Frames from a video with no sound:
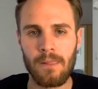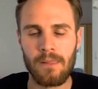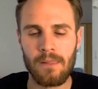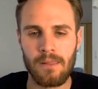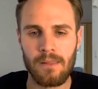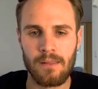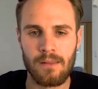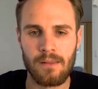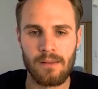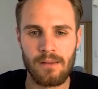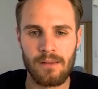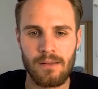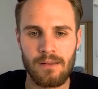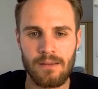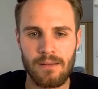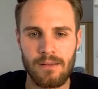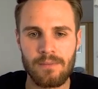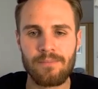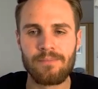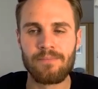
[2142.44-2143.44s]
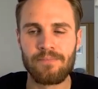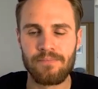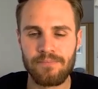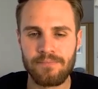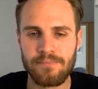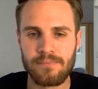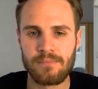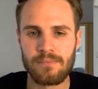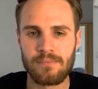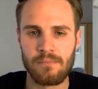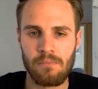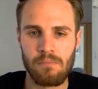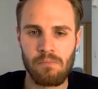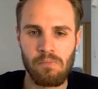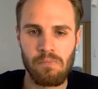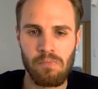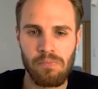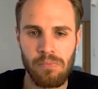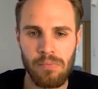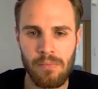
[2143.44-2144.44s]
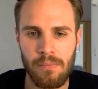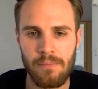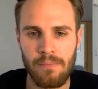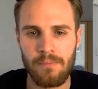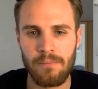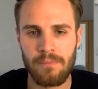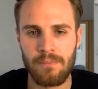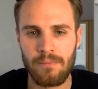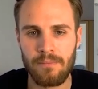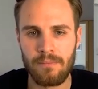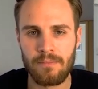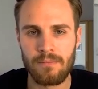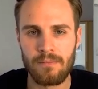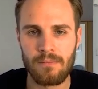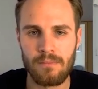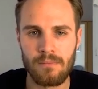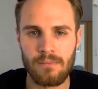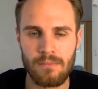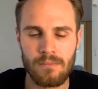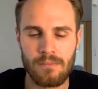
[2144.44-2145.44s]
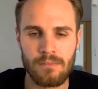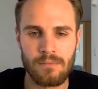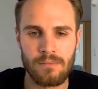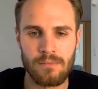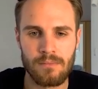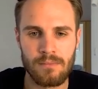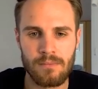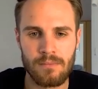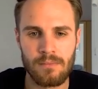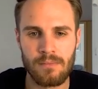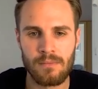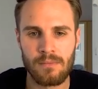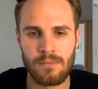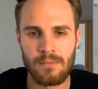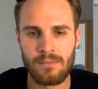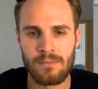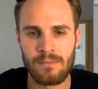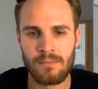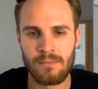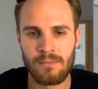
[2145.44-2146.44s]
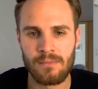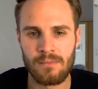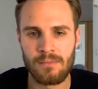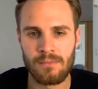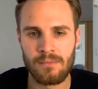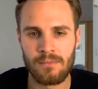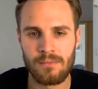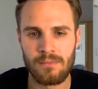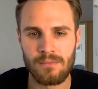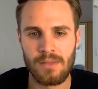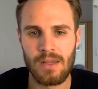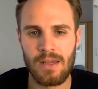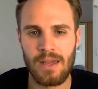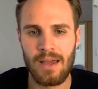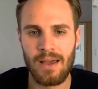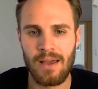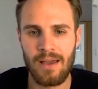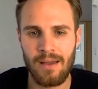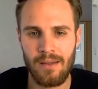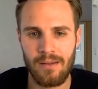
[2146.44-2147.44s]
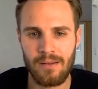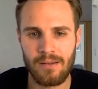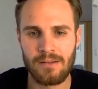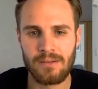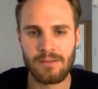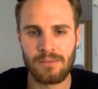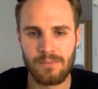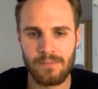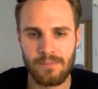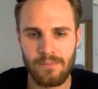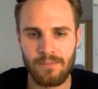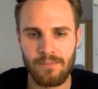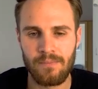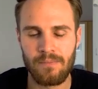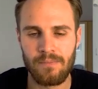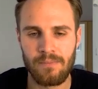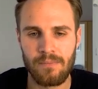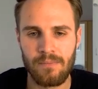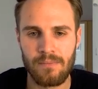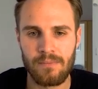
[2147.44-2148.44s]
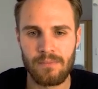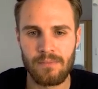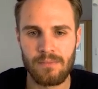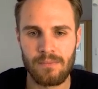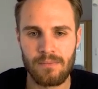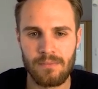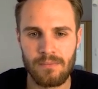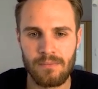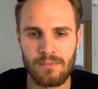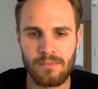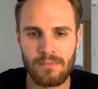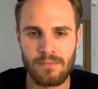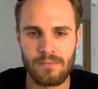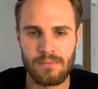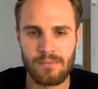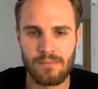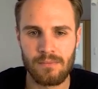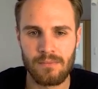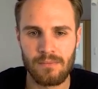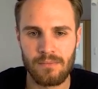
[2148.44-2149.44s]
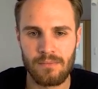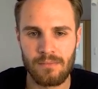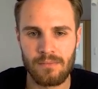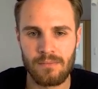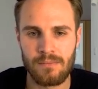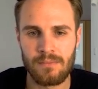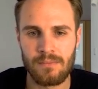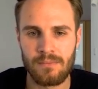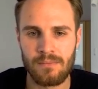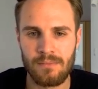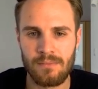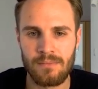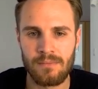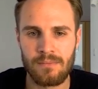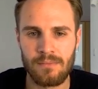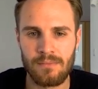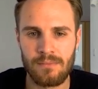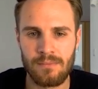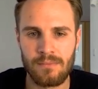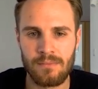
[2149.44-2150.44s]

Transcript: No words are spoken by the person on screen.